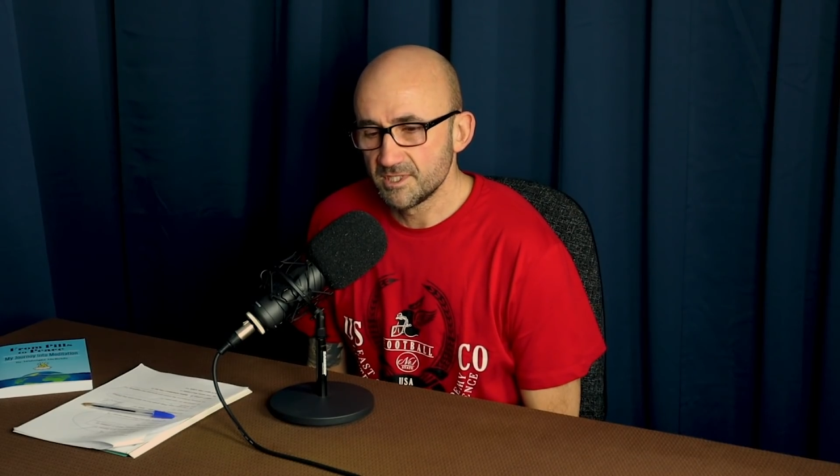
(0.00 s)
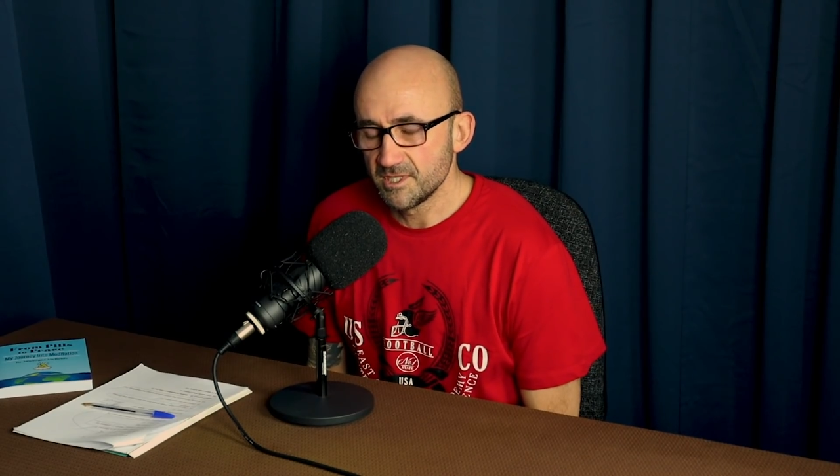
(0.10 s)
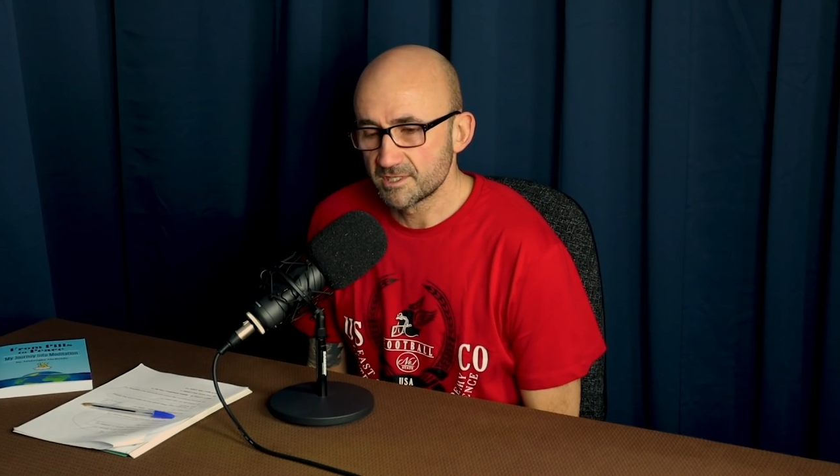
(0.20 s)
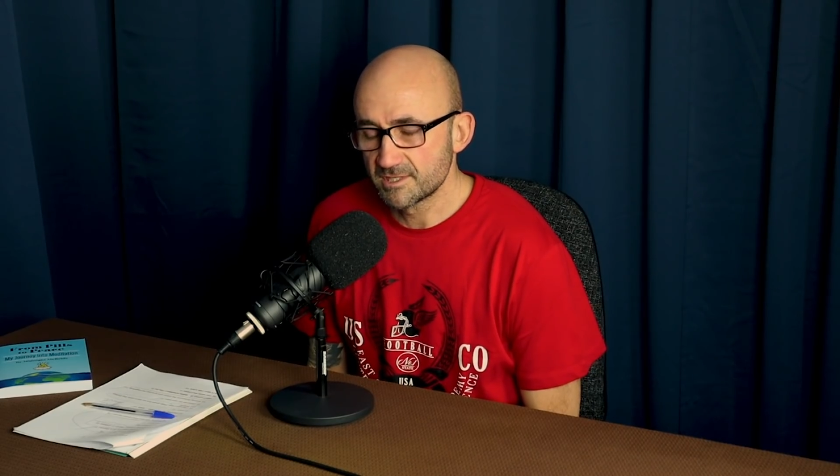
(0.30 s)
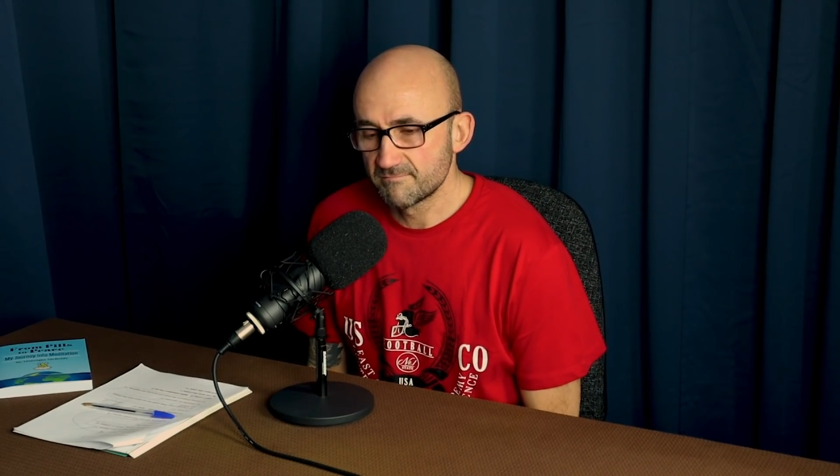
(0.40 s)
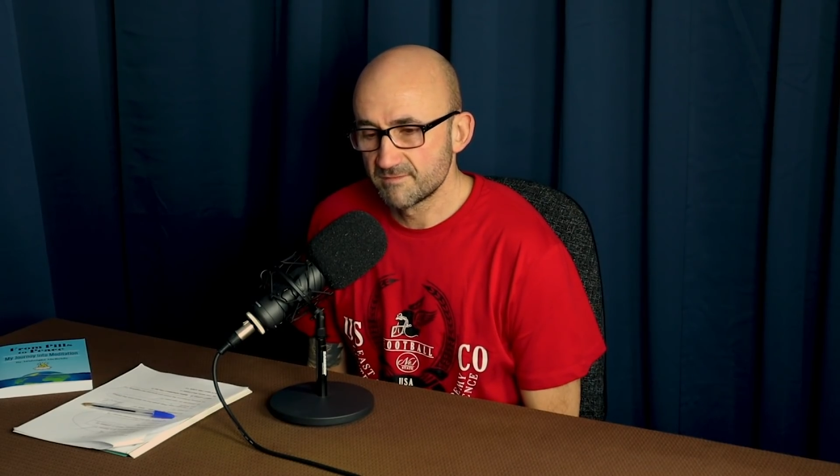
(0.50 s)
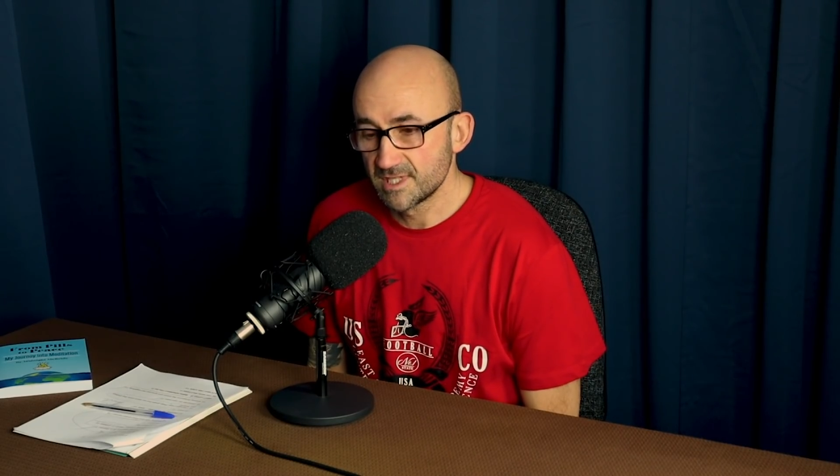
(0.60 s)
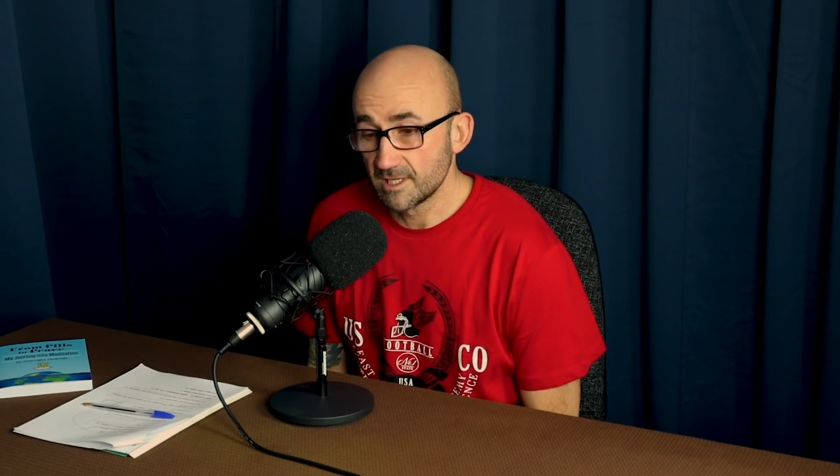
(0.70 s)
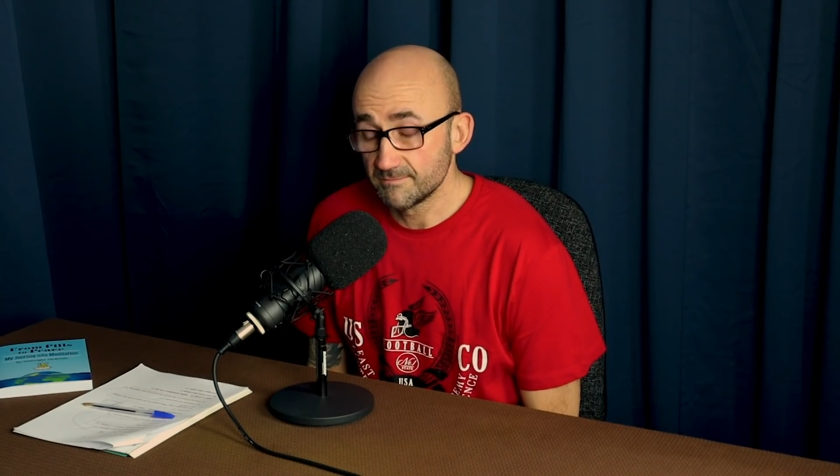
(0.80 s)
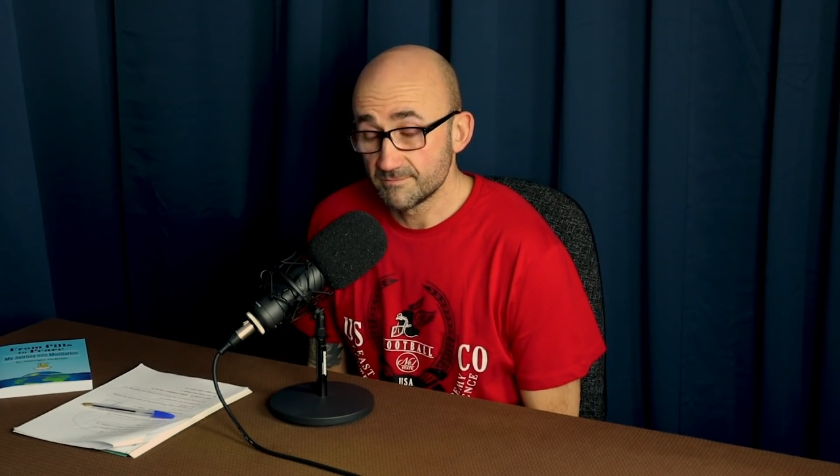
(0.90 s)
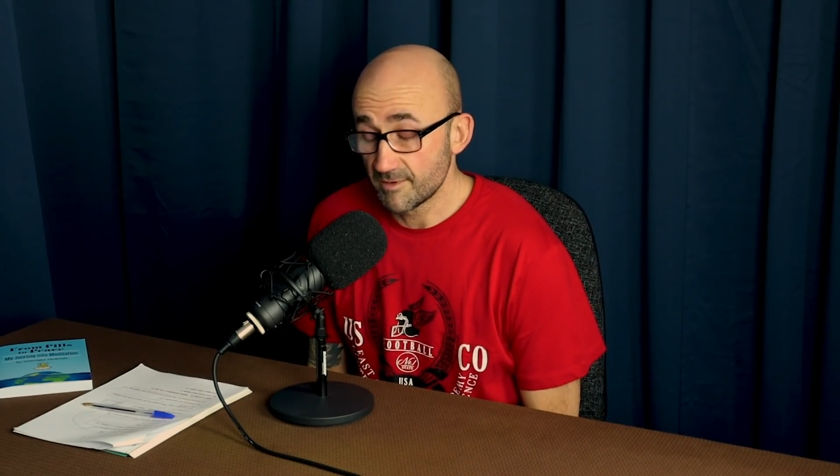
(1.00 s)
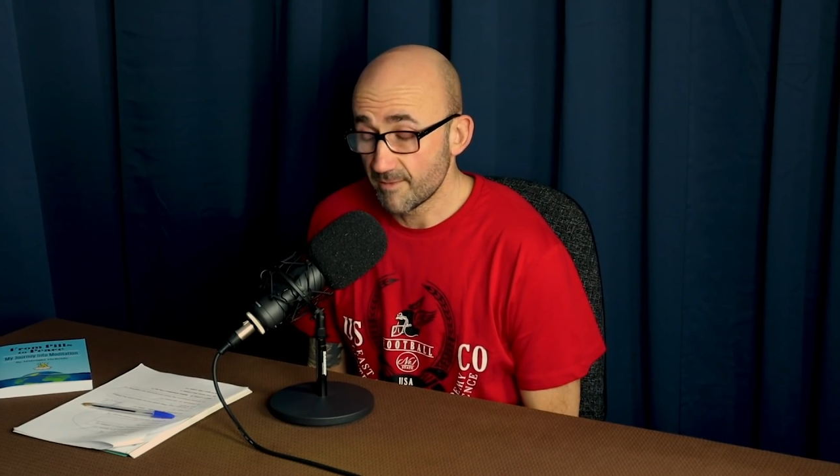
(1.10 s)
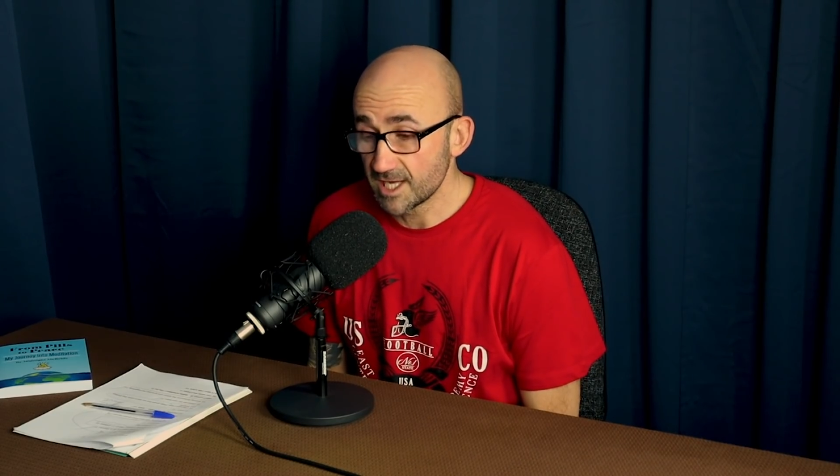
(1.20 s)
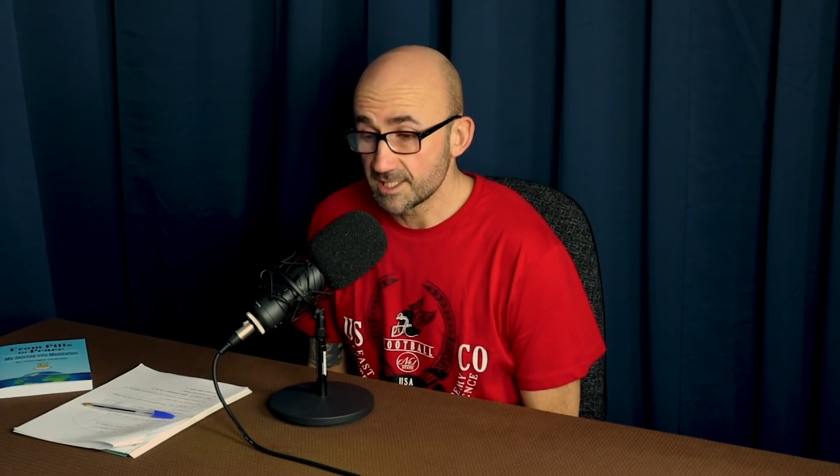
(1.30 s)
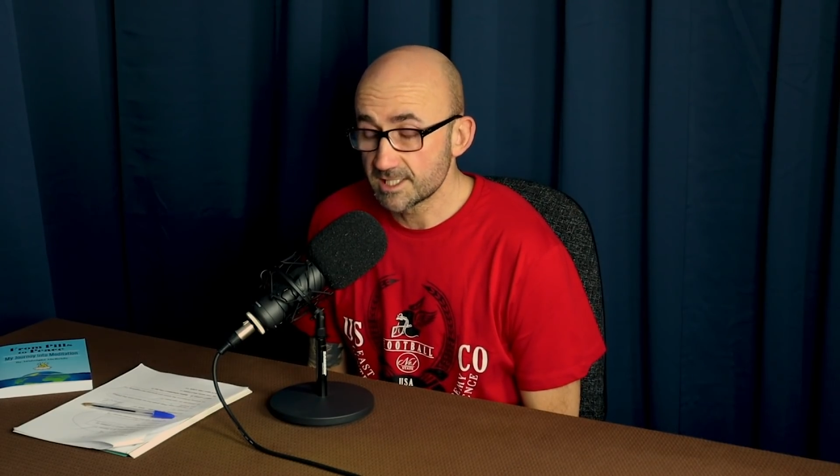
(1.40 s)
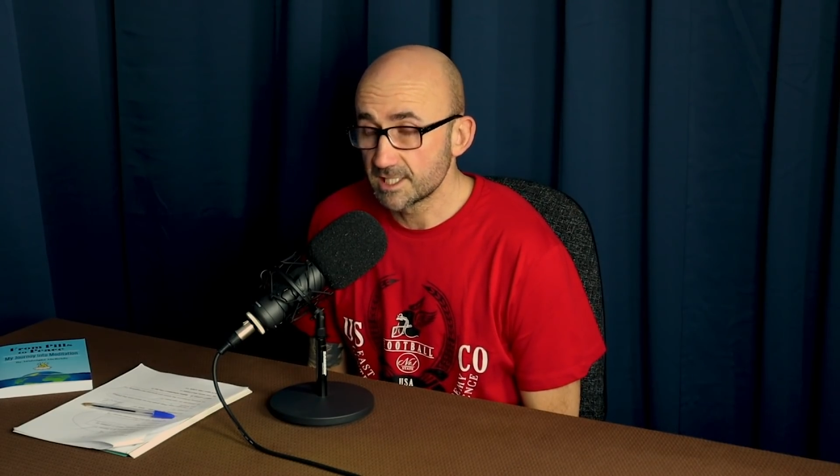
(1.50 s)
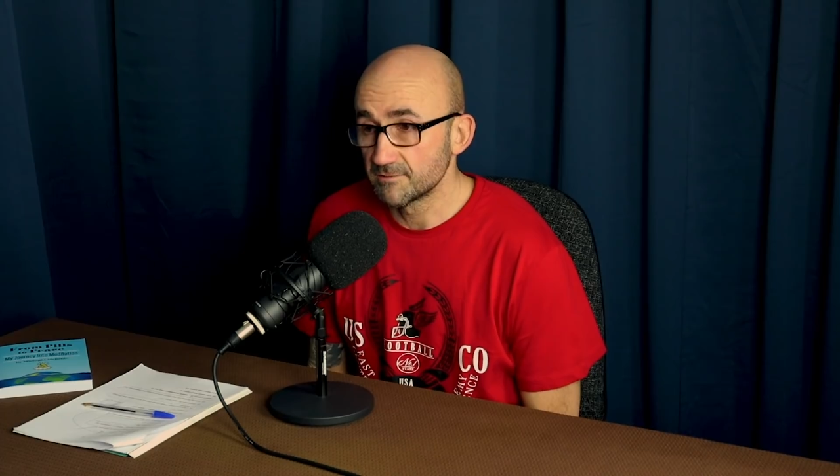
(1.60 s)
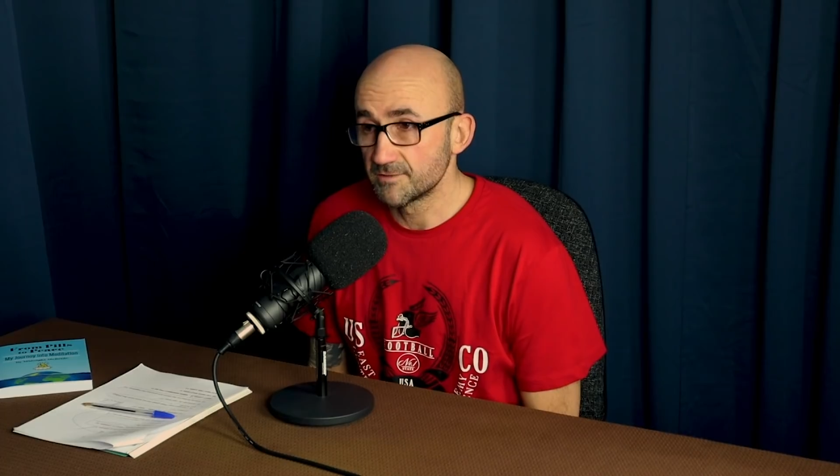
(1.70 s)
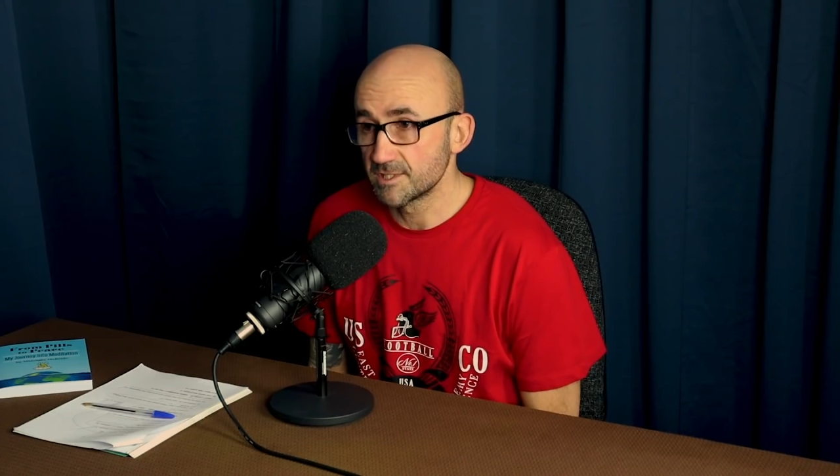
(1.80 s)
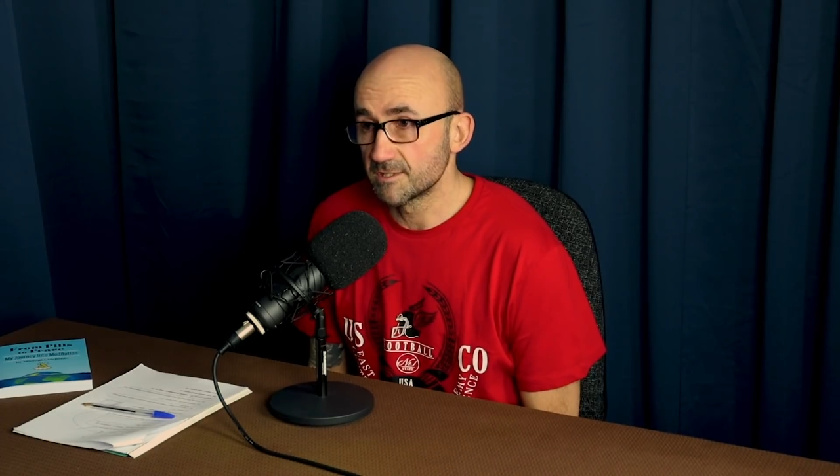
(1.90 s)
just remind
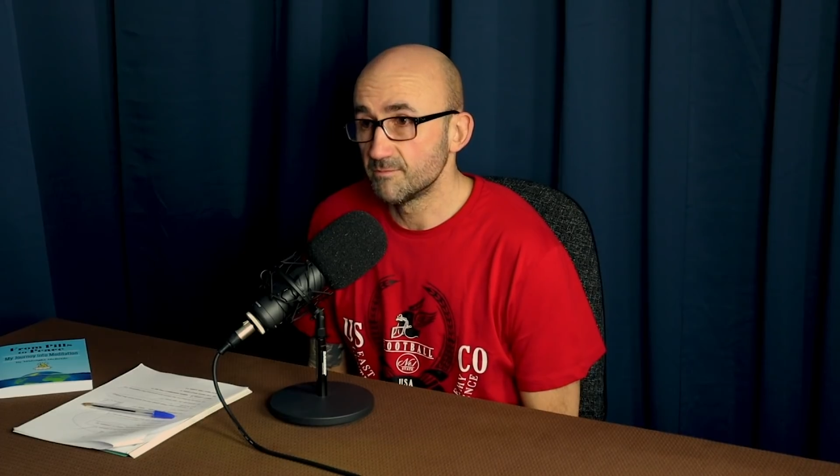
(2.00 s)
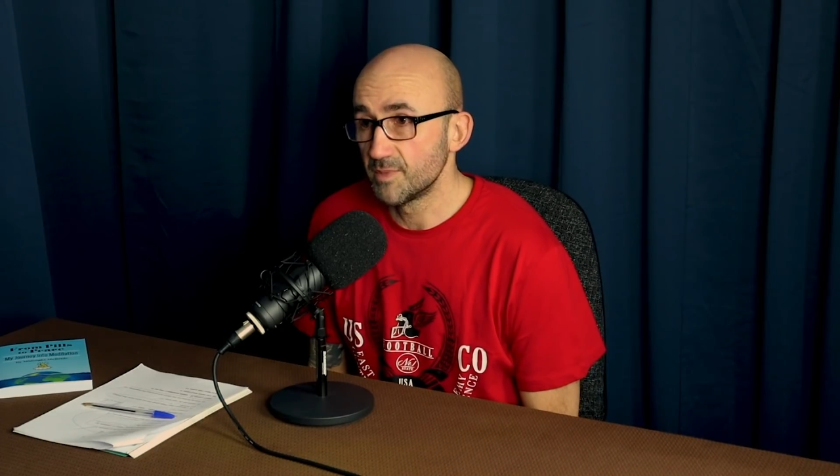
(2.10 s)
yourself that some